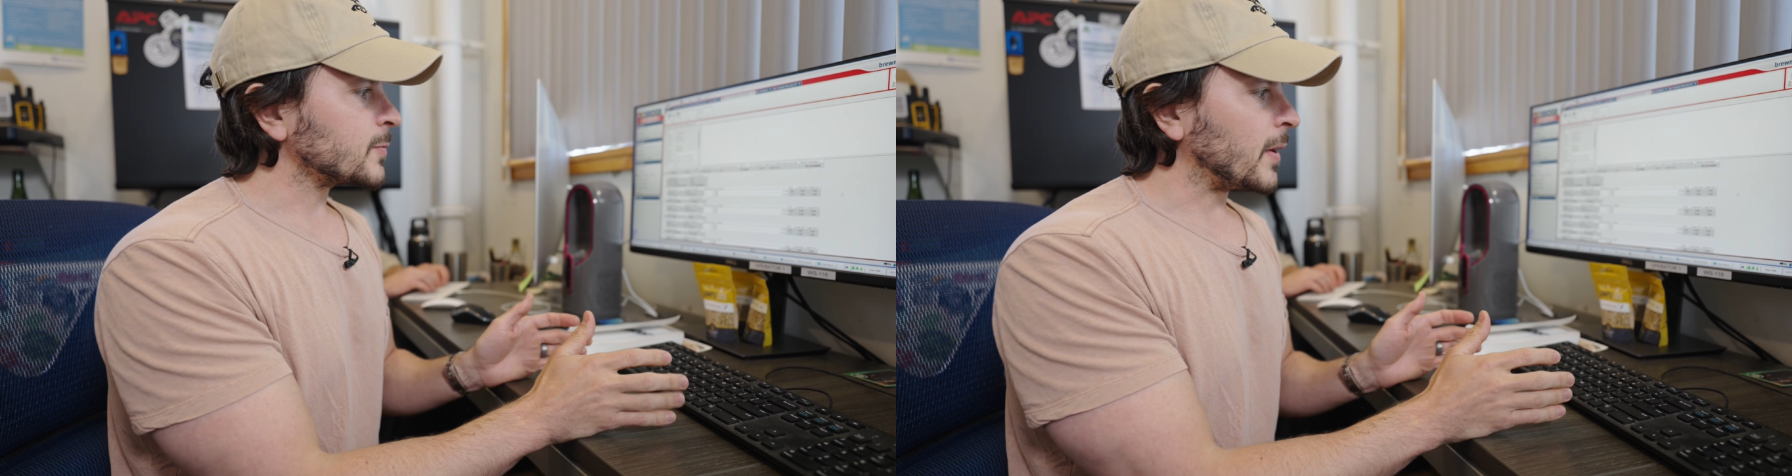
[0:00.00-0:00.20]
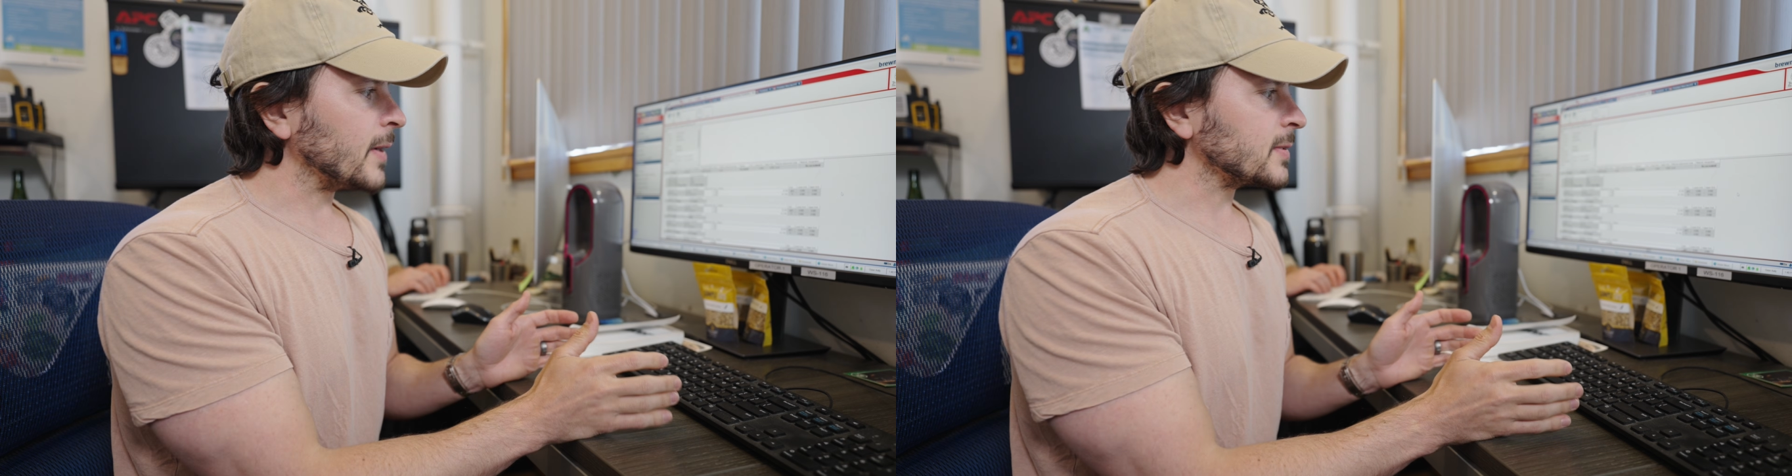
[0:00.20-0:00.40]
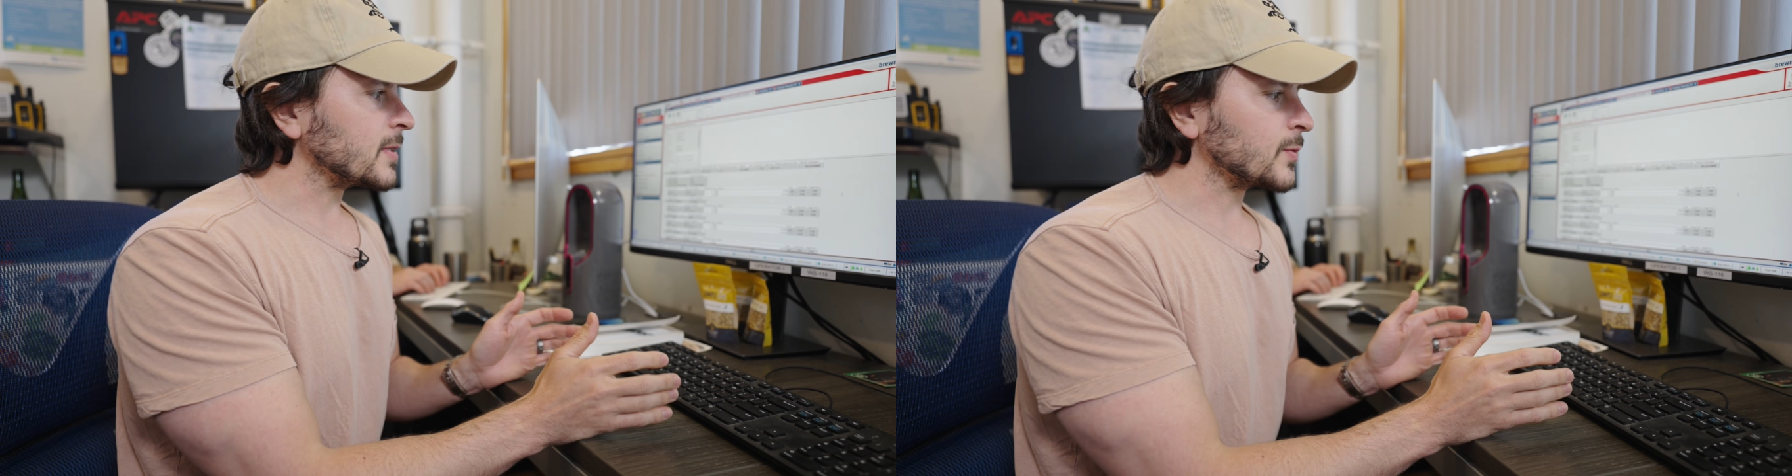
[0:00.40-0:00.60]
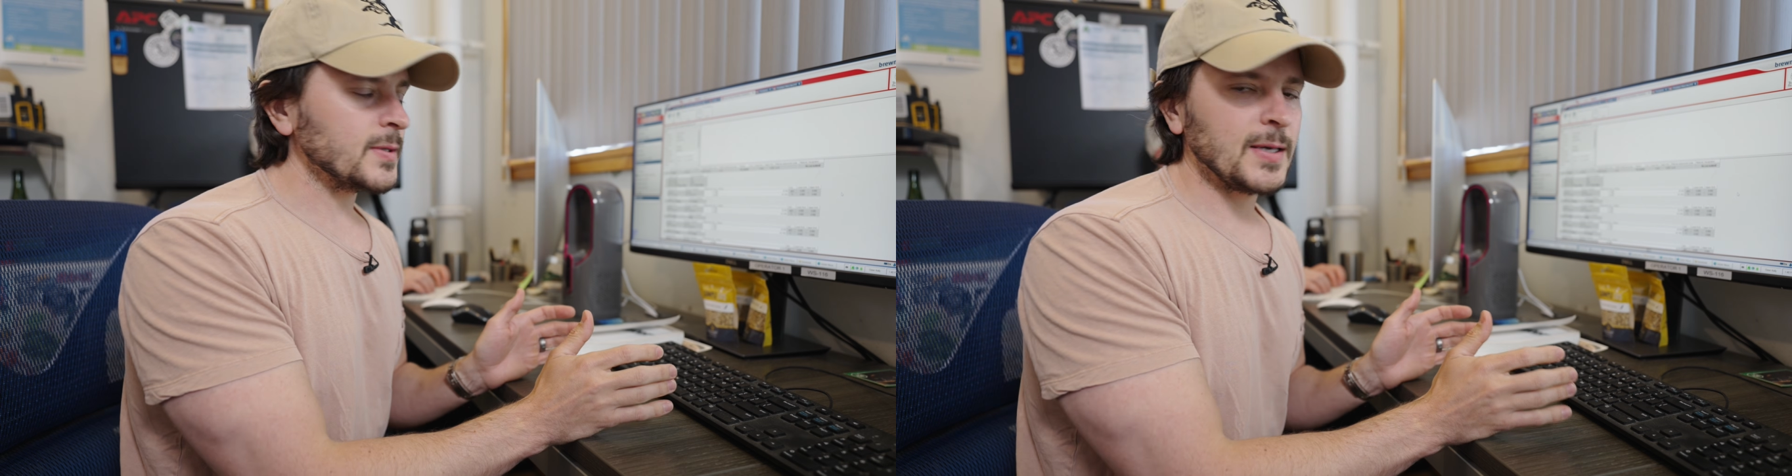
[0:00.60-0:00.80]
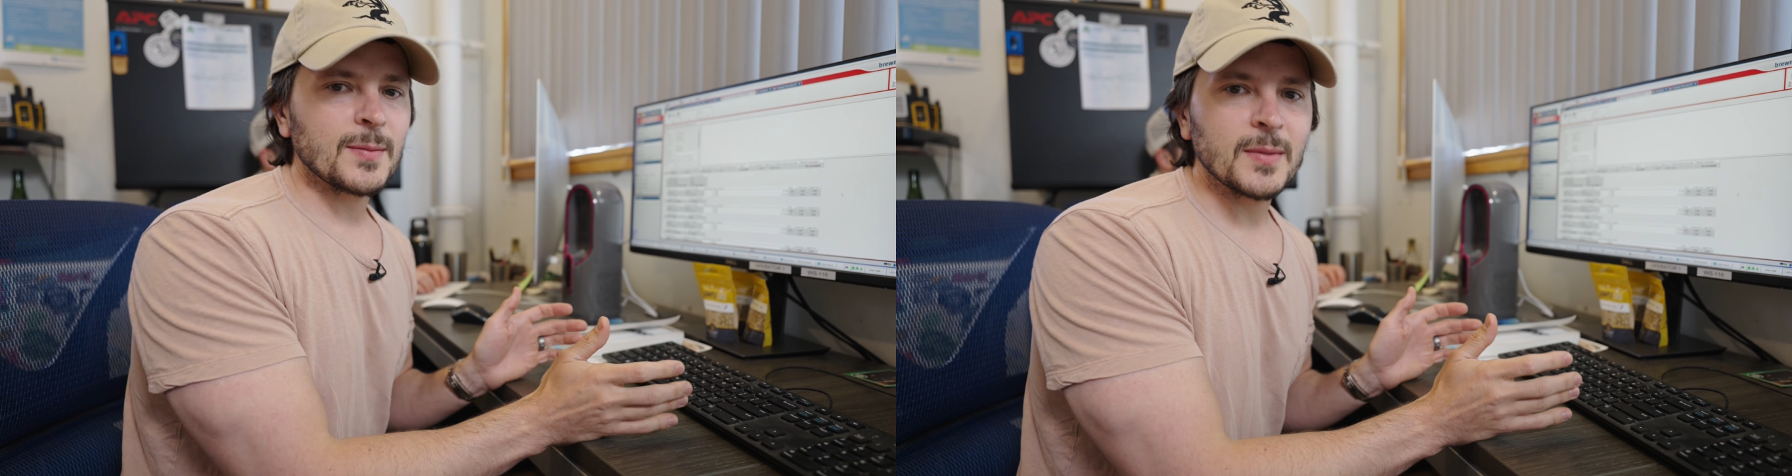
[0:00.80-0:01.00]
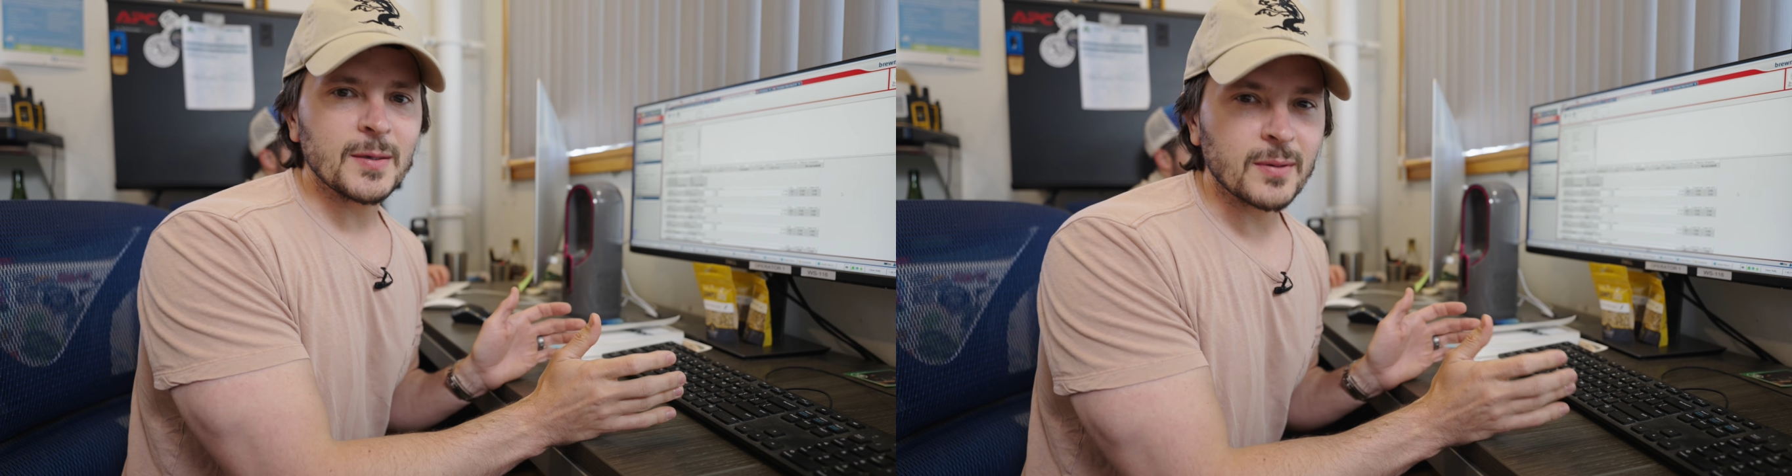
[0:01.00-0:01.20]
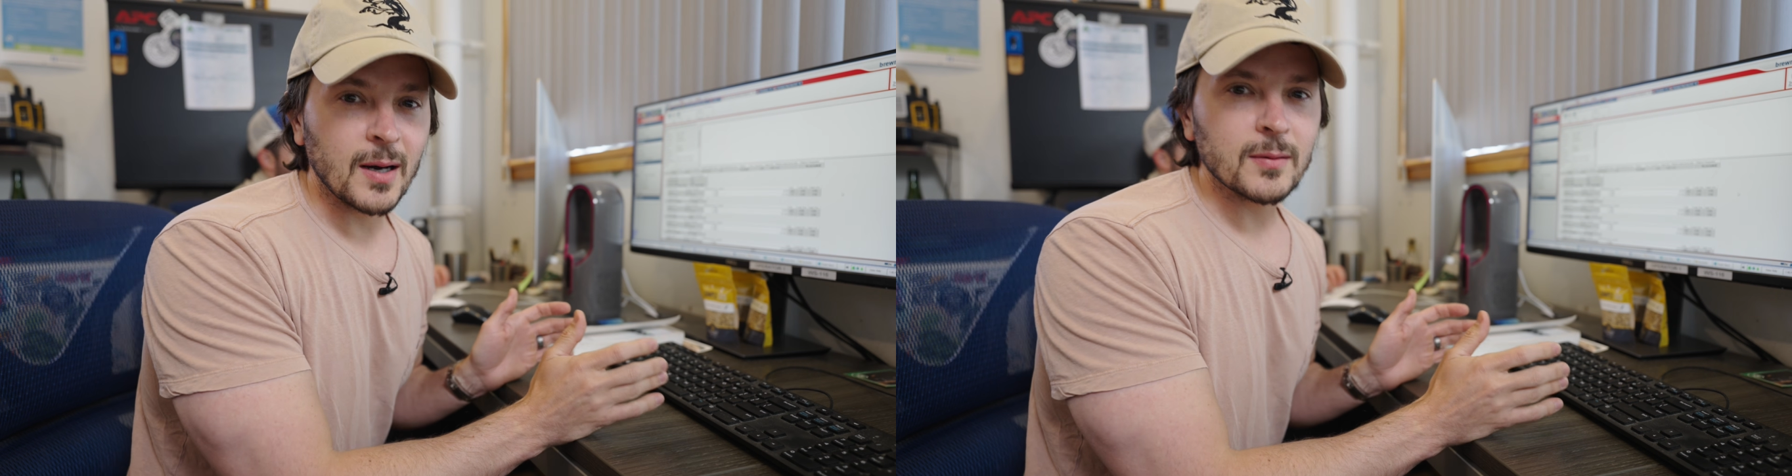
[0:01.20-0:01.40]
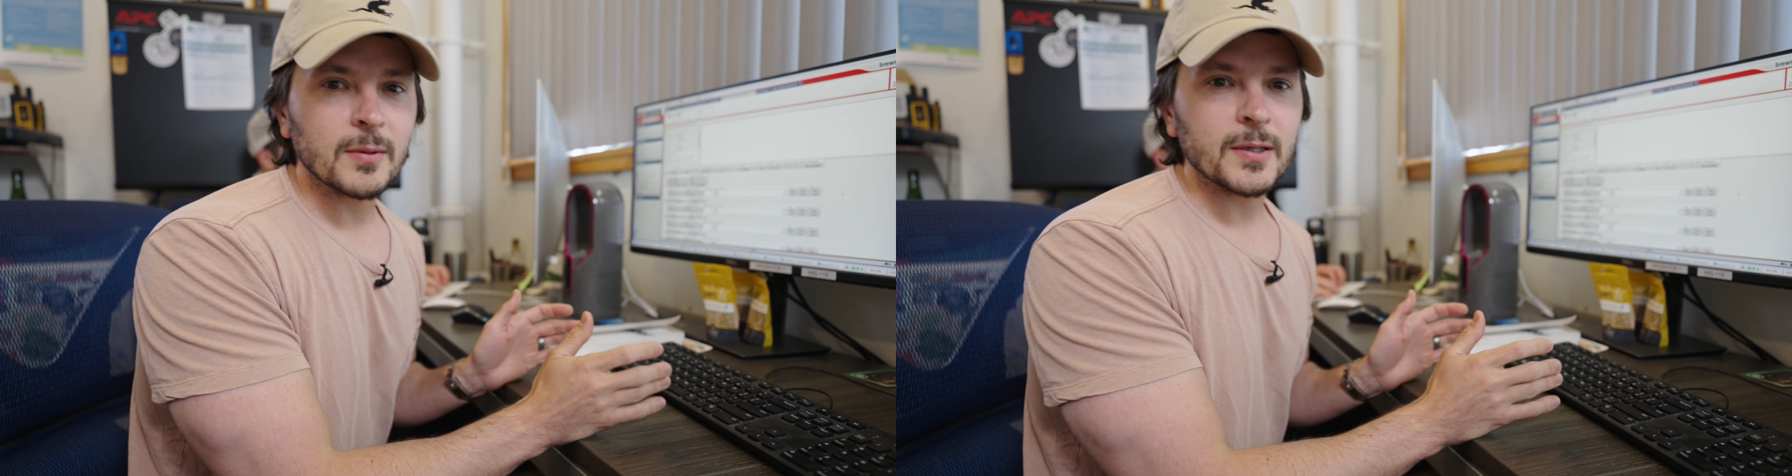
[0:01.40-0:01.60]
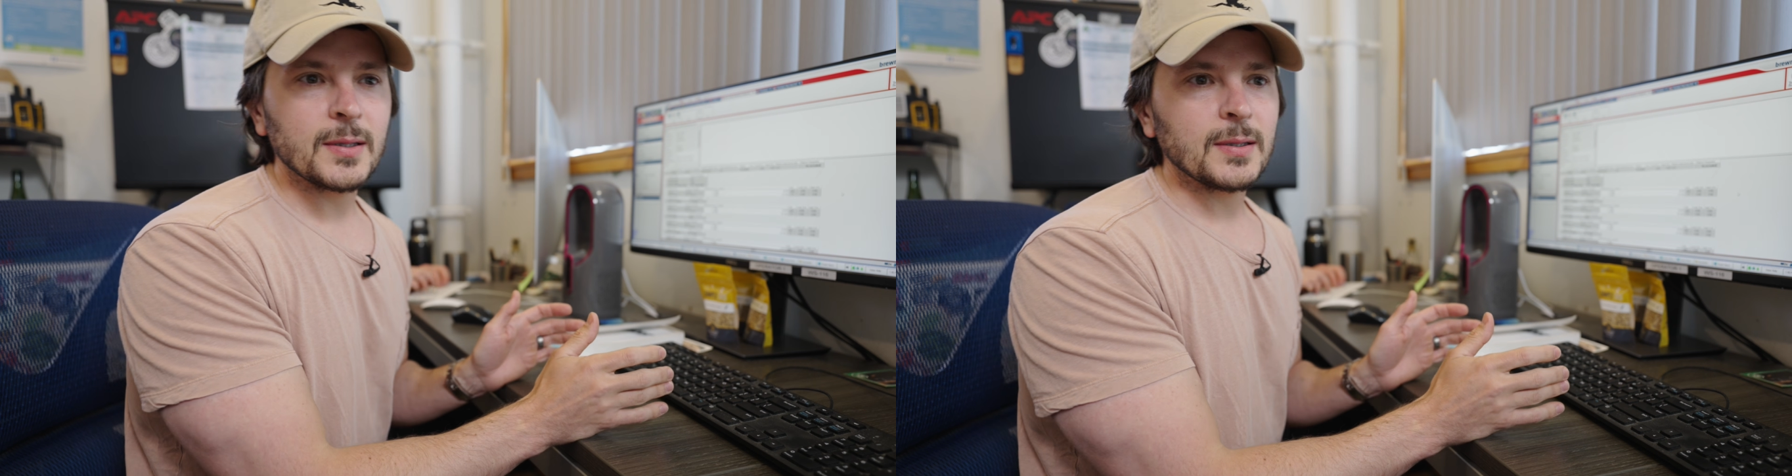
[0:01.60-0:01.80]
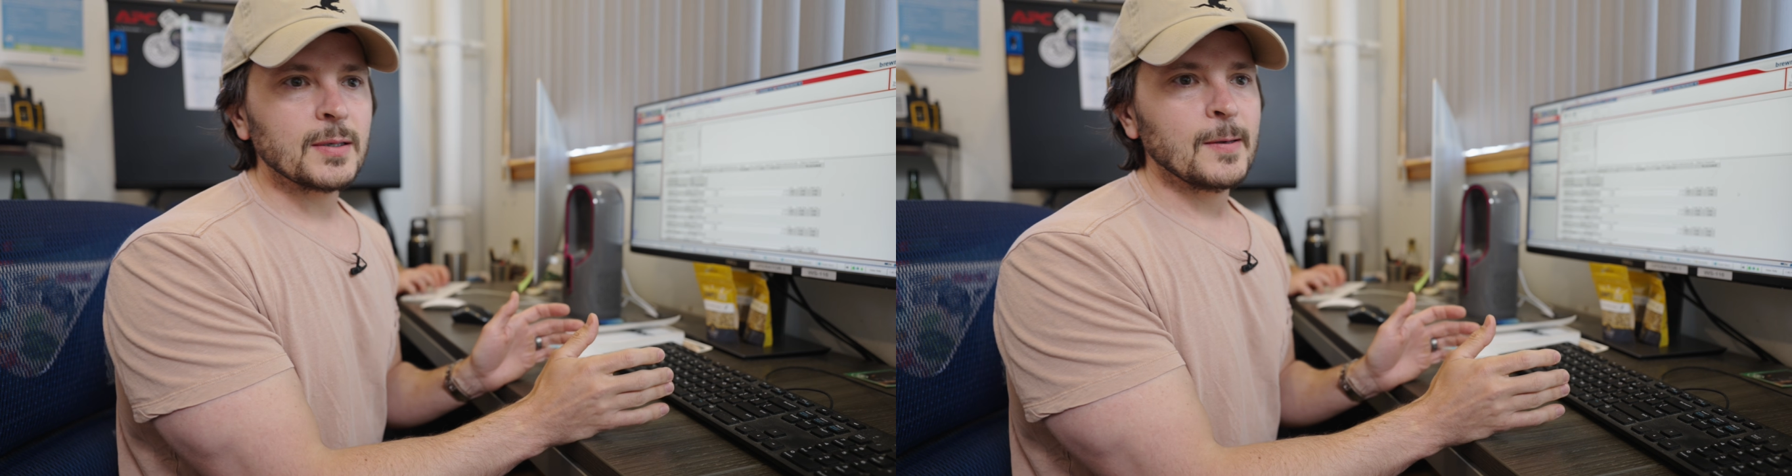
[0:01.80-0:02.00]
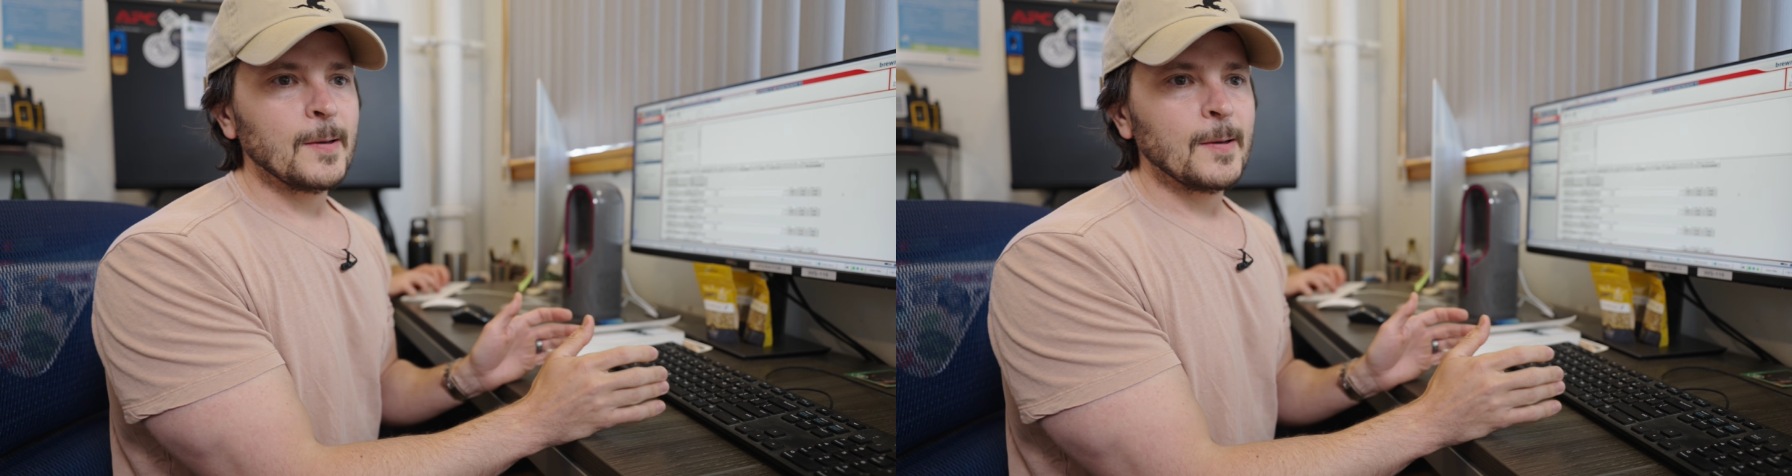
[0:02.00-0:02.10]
process would take me probably